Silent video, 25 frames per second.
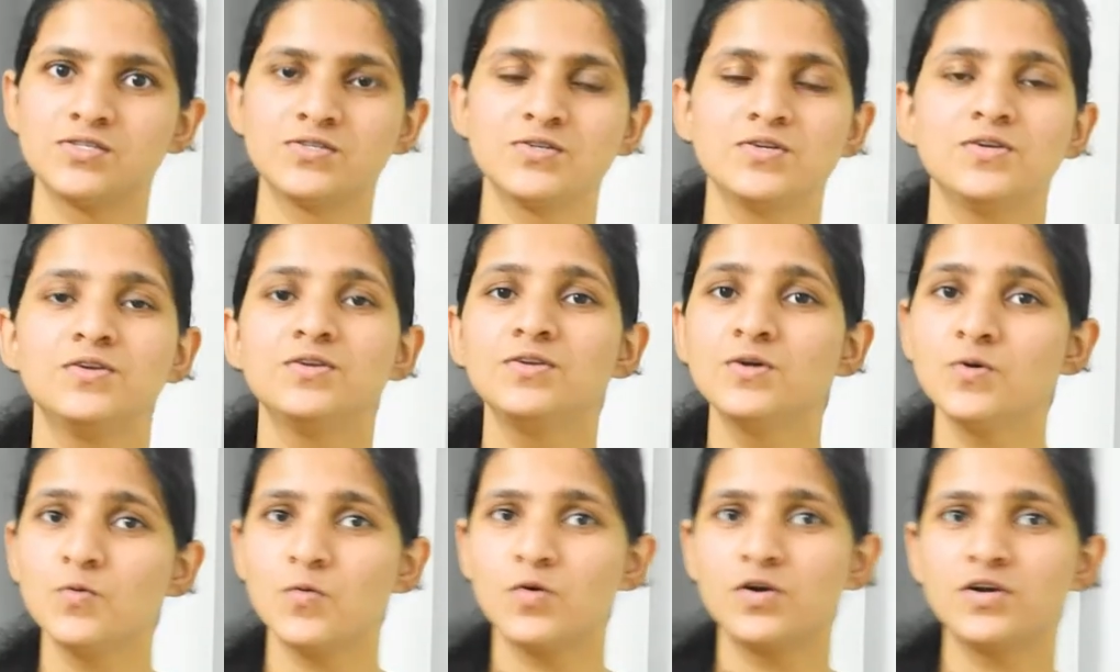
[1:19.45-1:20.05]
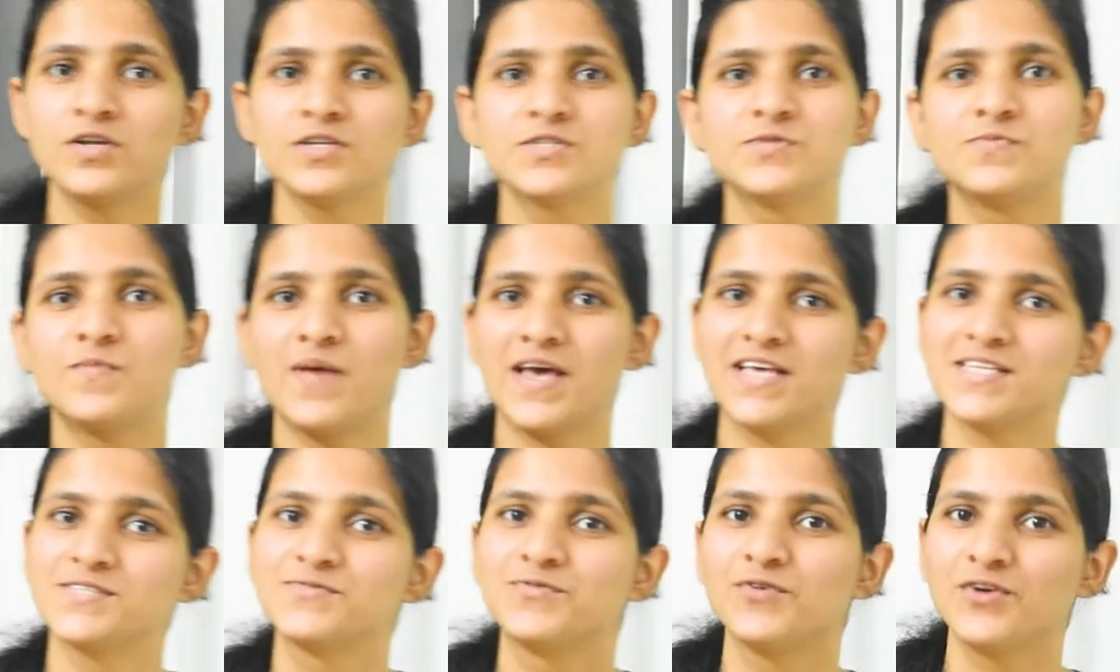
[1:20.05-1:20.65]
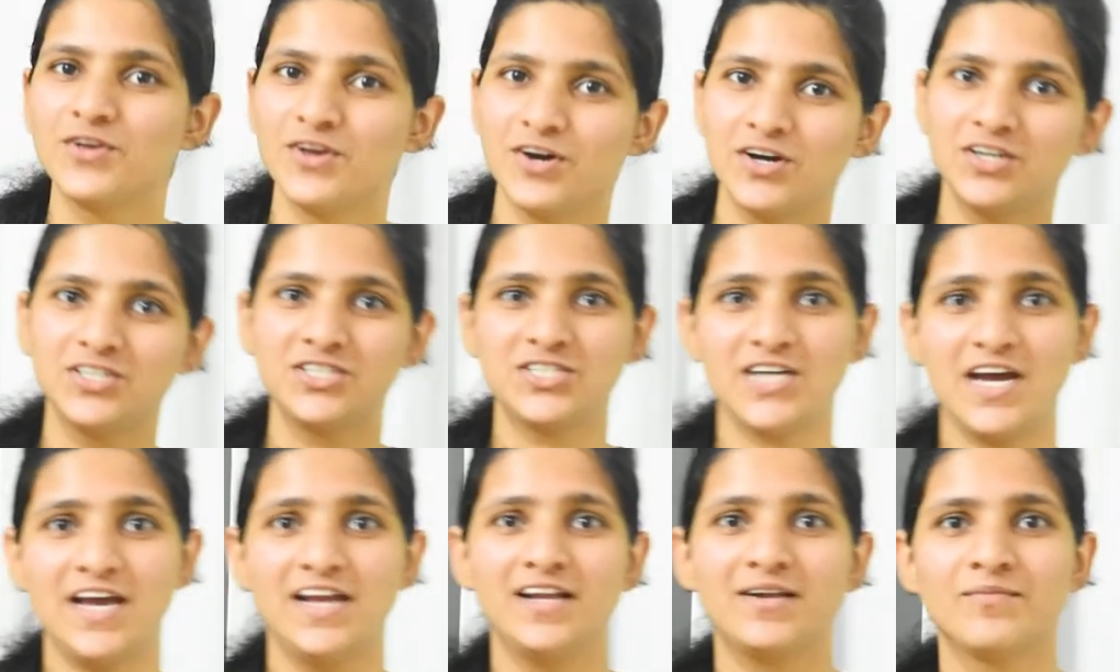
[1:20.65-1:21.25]
So you know what is best for your
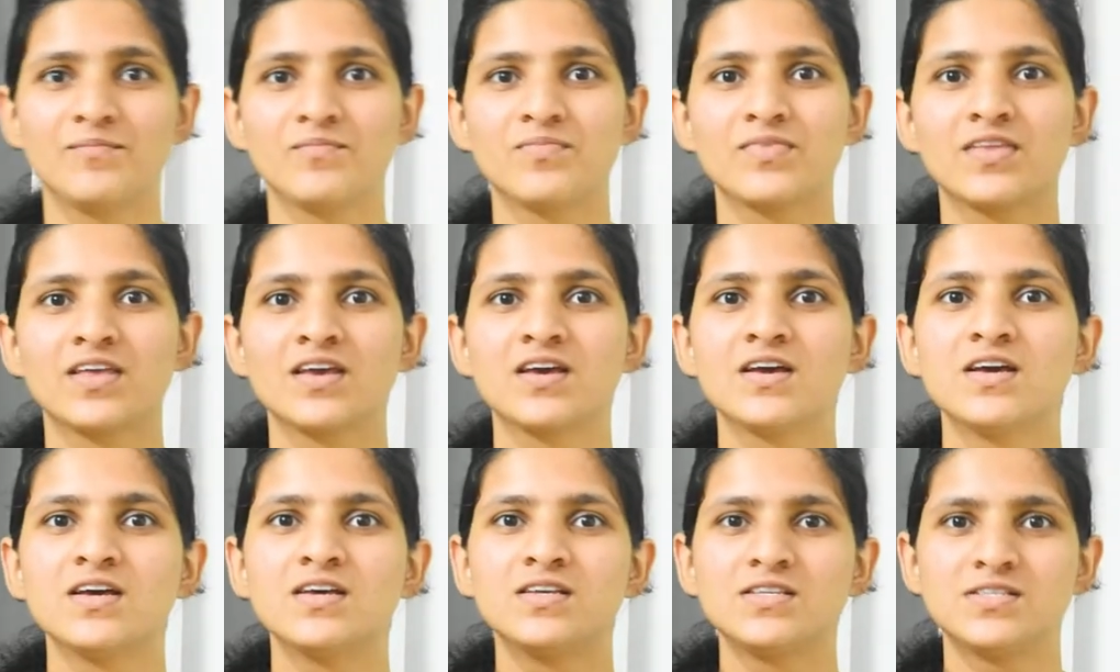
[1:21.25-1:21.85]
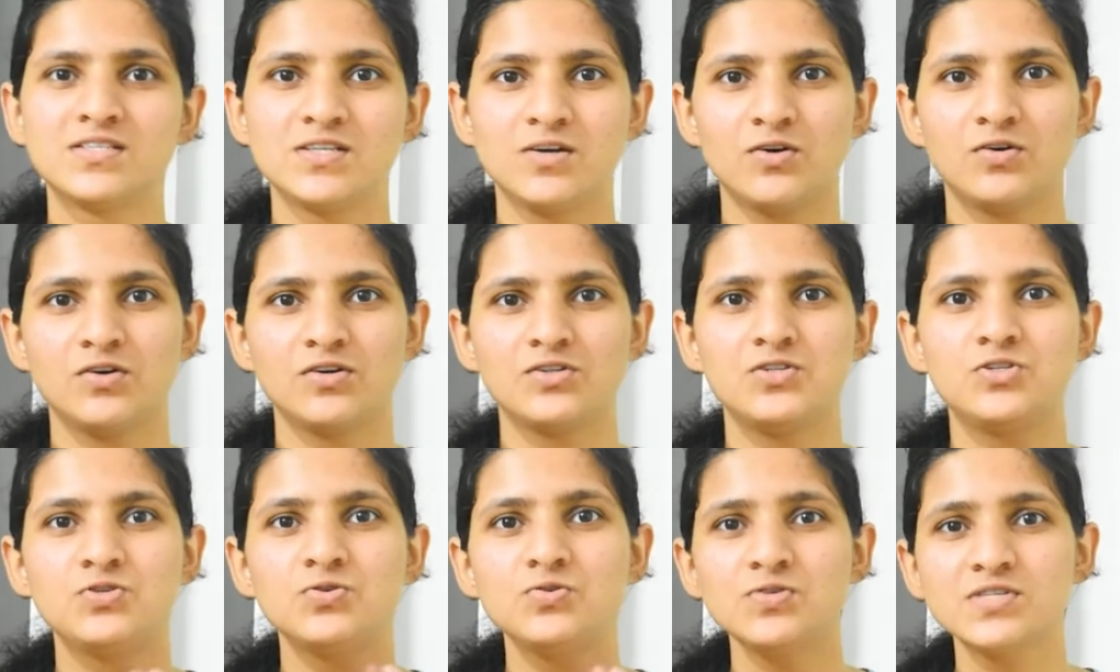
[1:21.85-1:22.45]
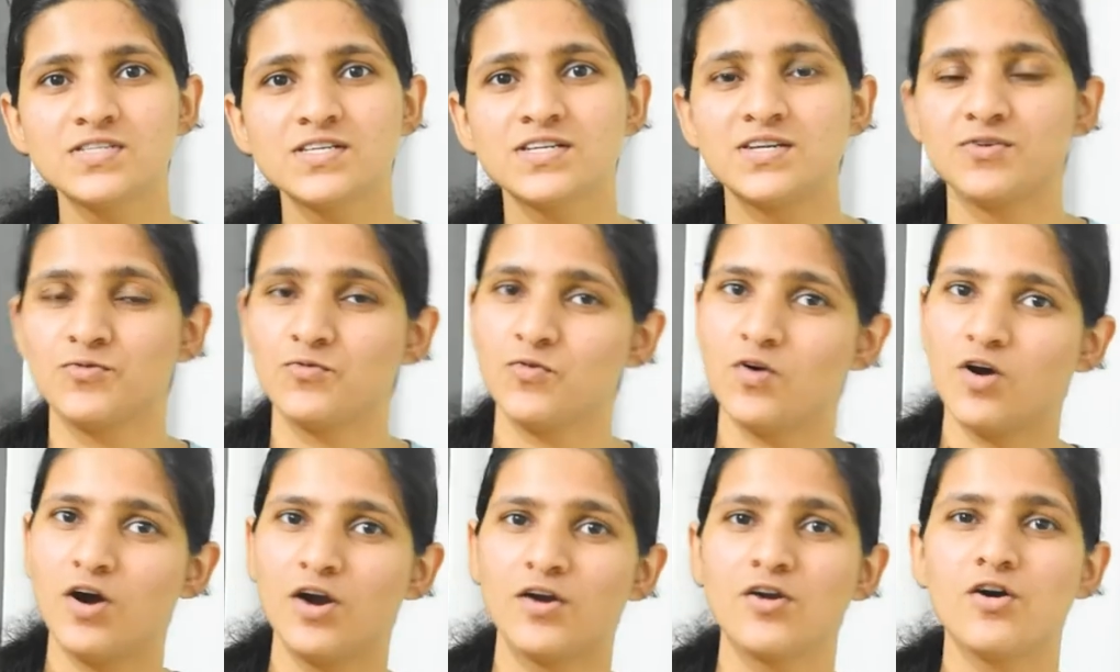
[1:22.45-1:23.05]
child. So choose a
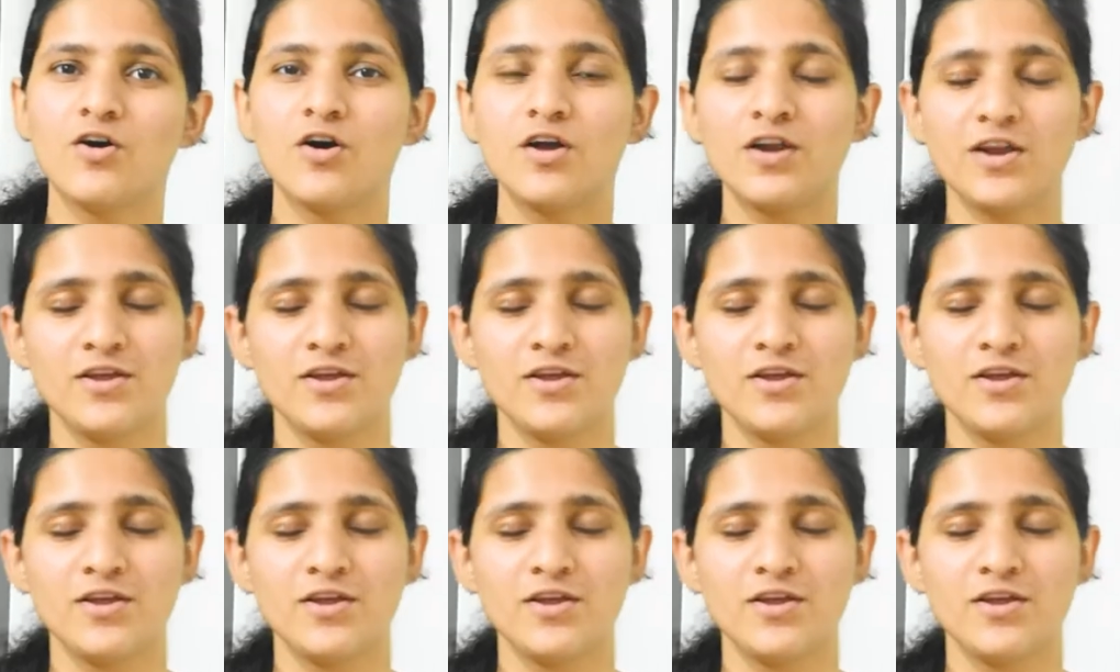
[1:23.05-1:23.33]
reward or